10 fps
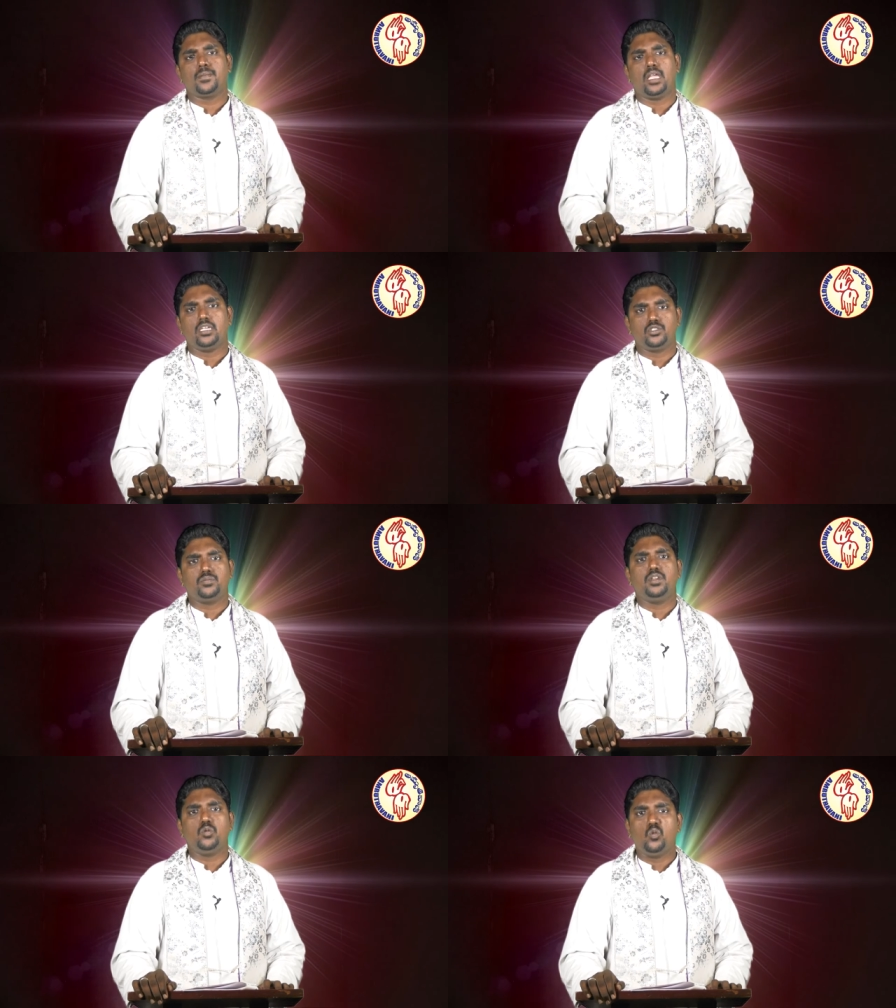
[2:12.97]
I
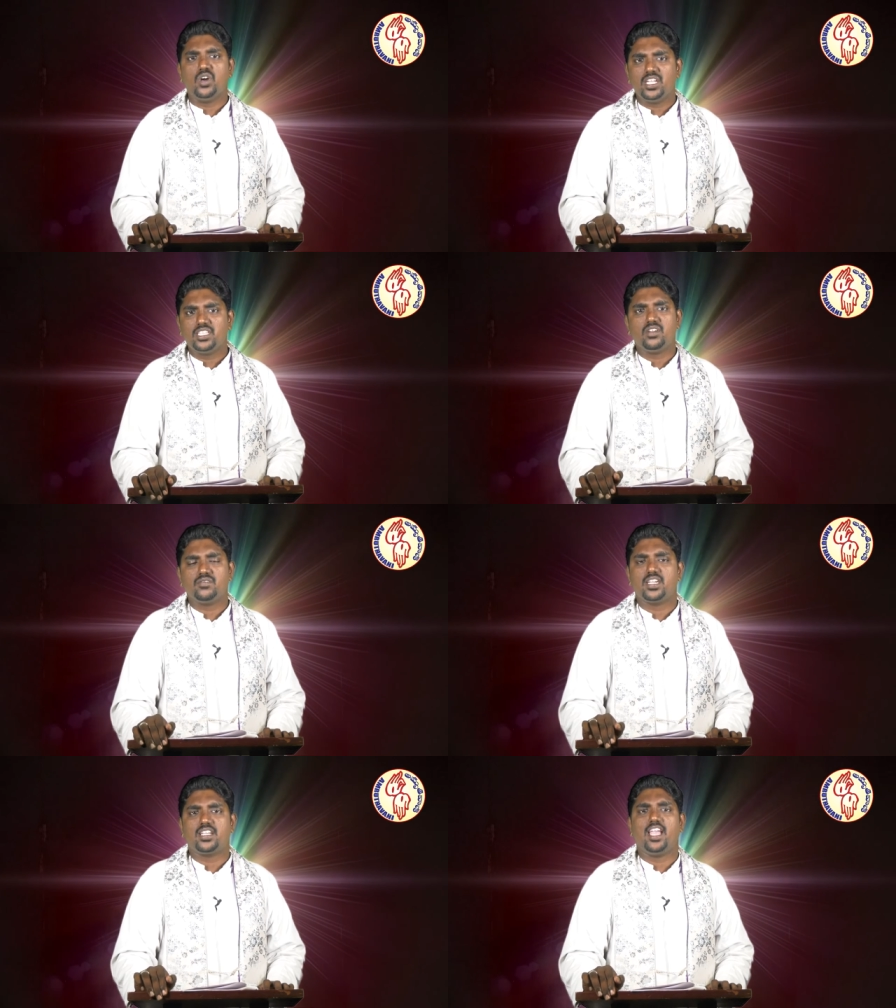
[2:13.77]
should be worthy
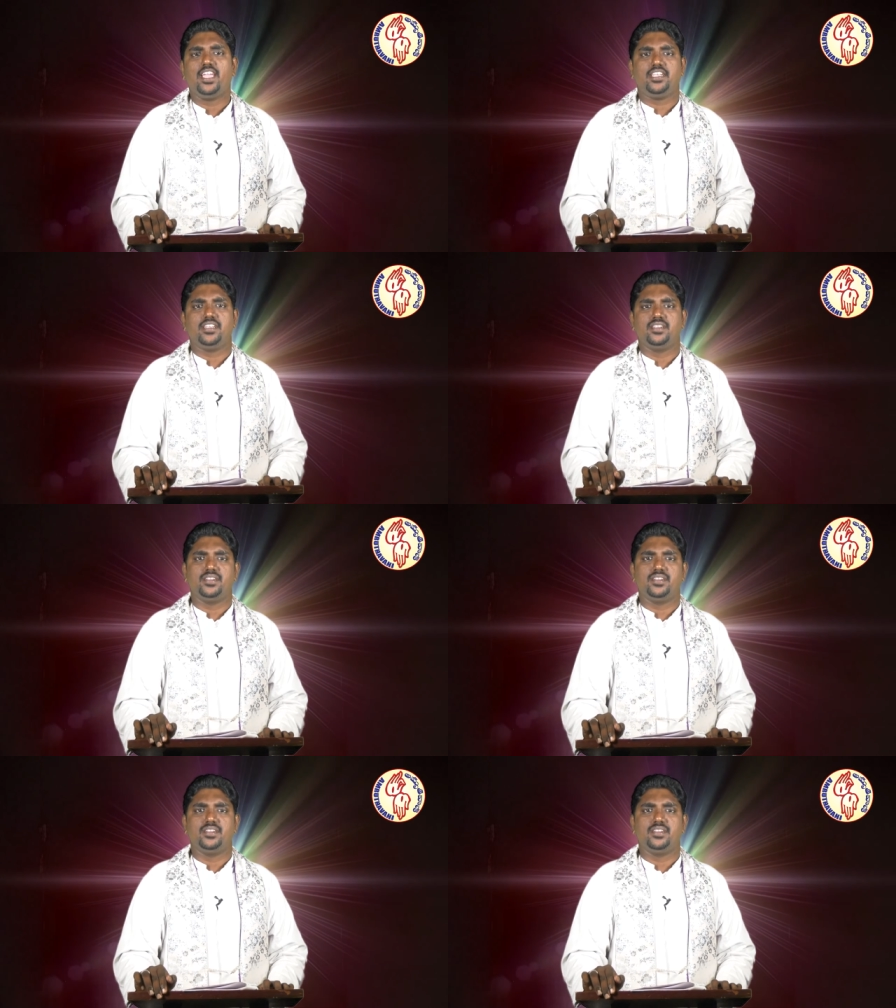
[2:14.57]
of that light.